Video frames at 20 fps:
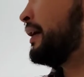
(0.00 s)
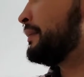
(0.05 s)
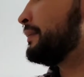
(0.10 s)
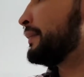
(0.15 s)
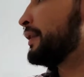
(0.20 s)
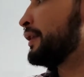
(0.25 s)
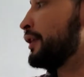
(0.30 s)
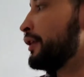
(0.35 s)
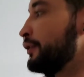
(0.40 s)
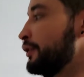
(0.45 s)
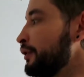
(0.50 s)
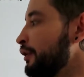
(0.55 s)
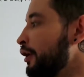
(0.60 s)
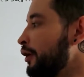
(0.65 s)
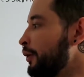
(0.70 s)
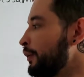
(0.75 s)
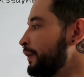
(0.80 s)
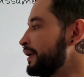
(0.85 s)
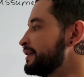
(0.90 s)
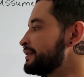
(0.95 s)
you'll
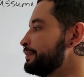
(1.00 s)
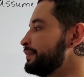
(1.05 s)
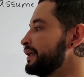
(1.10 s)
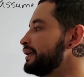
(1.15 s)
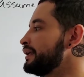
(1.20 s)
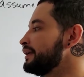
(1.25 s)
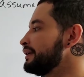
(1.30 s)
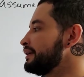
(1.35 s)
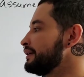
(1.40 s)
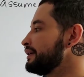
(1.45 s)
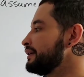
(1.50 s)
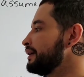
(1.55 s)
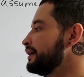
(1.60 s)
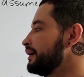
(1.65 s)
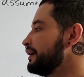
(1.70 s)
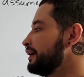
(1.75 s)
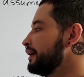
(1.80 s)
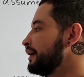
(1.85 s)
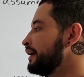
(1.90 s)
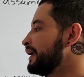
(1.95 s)
always be
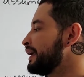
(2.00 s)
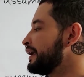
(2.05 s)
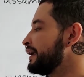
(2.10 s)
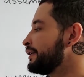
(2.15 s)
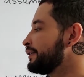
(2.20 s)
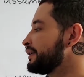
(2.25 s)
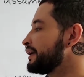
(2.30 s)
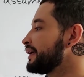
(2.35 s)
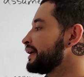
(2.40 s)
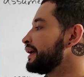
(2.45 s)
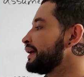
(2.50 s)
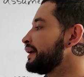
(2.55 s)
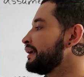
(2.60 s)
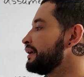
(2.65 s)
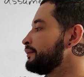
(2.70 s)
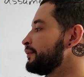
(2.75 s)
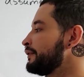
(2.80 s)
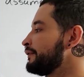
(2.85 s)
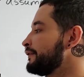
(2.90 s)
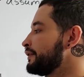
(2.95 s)
hearing it
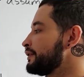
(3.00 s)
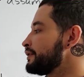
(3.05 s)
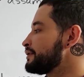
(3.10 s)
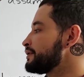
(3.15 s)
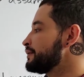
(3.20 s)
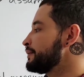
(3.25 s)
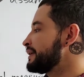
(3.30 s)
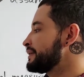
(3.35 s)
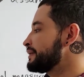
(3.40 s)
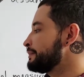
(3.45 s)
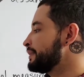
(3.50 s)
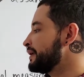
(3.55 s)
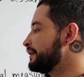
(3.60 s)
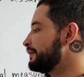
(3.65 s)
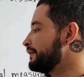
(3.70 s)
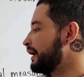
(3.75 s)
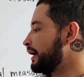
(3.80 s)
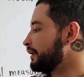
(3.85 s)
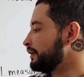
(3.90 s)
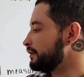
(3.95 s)
referred to as a
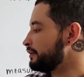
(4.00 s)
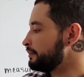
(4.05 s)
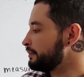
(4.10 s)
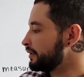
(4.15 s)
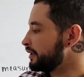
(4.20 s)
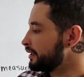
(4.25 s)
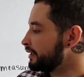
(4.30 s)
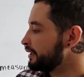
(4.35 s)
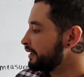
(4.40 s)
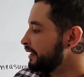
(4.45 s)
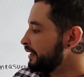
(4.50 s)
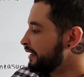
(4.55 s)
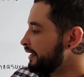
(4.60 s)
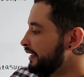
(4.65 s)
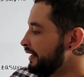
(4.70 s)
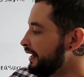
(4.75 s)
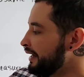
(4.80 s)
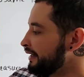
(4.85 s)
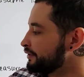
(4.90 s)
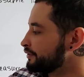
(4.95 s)
p-value, but
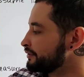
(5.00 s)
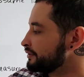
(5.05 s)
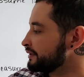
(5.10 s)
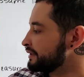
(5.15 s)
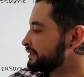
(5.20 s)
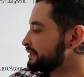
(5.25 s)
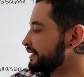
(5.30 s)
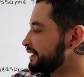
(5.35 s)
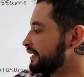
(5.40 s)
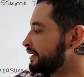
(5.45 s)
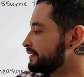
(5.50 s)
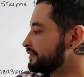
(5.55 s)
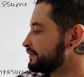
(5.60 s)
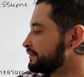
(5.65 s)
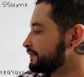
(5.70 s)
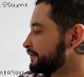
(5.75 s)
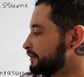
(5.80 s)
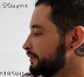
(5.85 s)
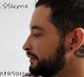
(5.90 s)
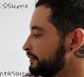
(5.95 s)
it actually stands
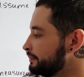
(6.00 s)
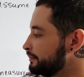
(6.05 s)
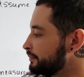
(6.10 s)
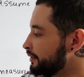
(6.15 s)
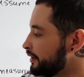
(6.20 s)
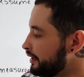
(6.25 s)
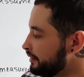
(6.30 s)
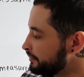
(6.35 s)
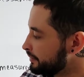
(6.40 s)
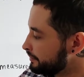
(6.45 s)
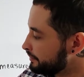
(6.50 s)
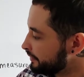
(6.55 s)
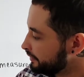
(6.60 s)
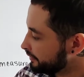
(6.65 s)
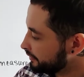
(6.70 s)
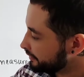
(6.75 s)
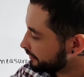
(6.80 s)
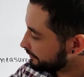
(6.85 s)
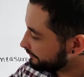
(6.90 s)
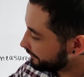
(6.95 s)
for
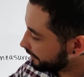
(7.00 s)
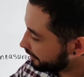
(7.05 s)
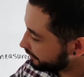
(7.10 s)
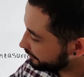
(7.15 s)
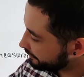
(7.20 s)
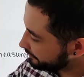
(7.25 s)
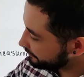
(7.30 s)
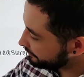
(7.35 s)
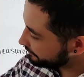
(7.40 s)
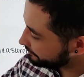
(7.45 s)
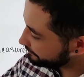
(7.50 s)
probability value.